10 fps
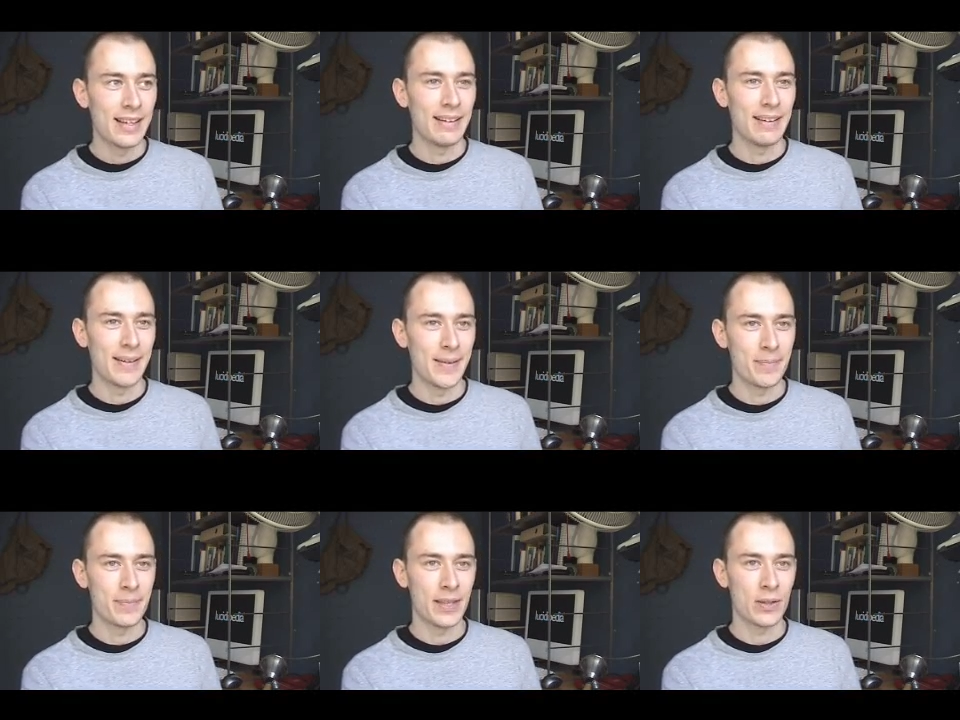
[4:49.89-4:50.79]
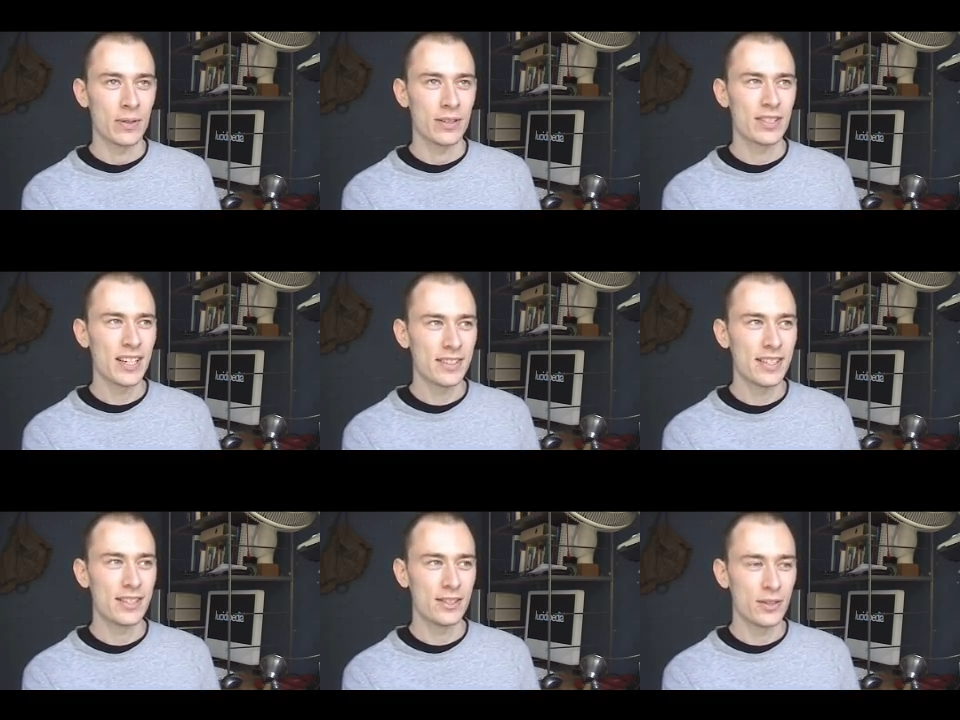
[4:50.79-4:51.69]
And there were
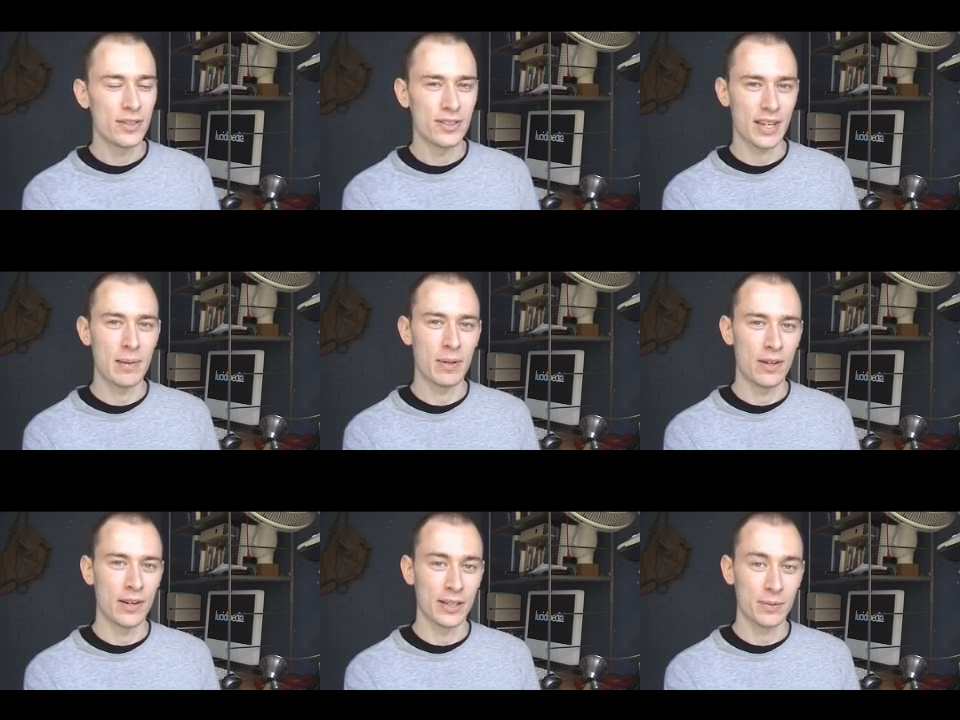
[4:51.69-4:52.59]
60 students came along.